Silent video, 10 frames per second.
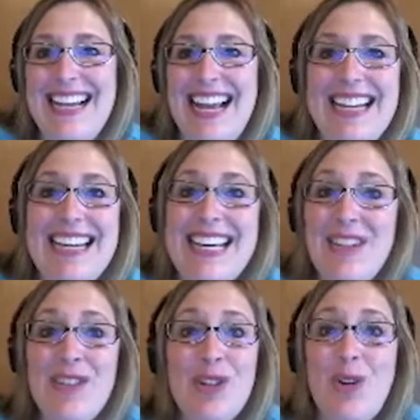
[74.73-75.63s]

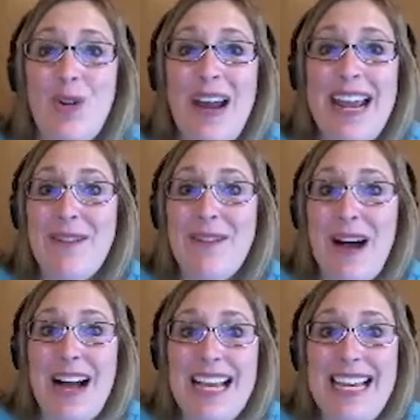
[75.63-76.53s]
Kindles are great,
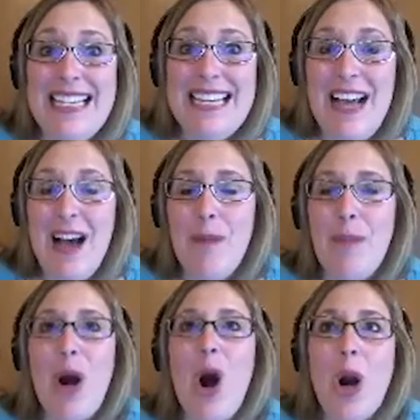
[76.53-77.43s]
right?
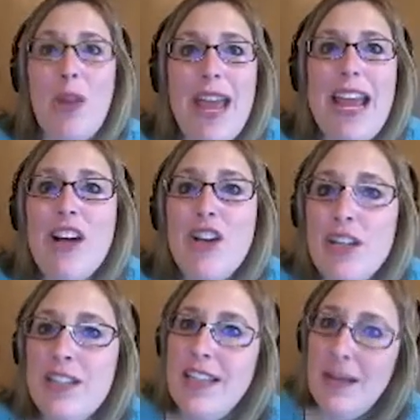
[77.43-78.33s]
But are they a
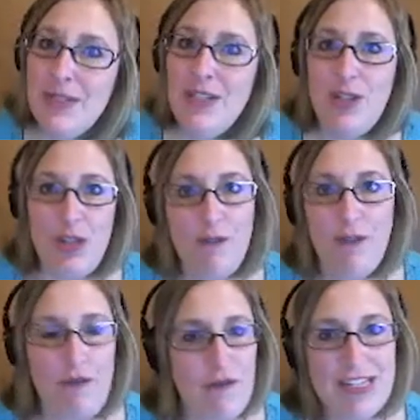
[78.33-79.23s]
good substitute
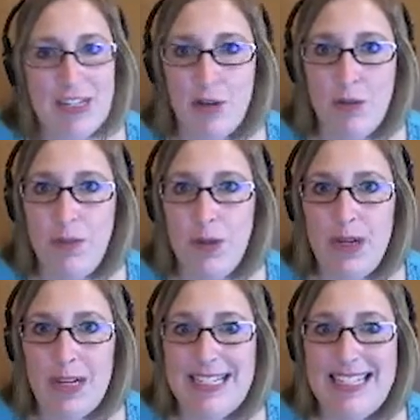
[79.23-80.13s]
for physical
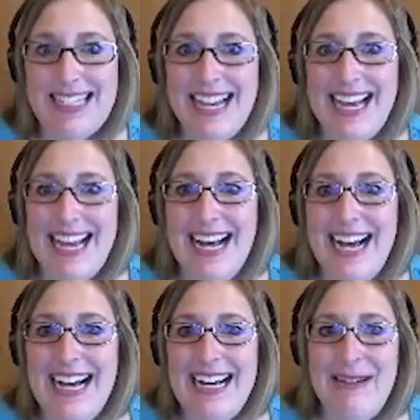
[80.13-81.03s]
books?
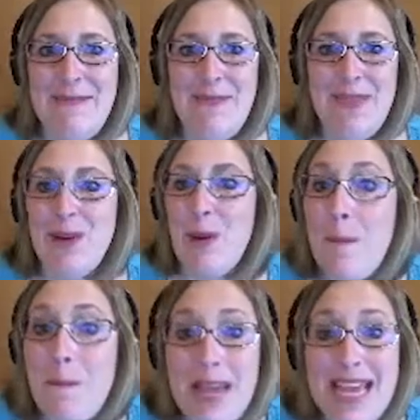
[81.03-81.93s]
There are
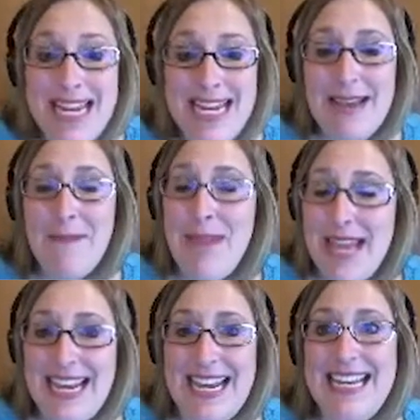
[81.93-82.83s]
many,
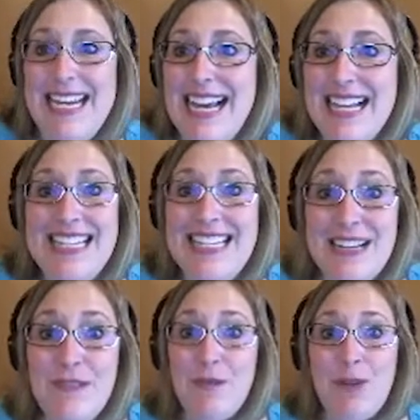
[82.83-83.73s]
many
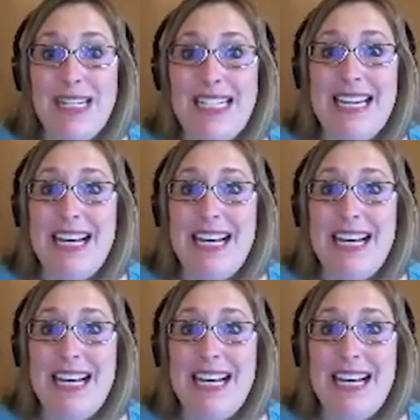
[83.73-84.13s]
different